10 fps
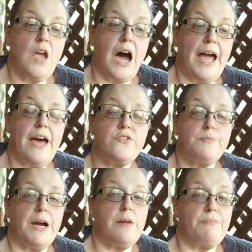I have to
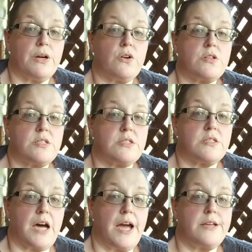buy a bigger
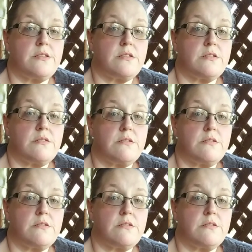size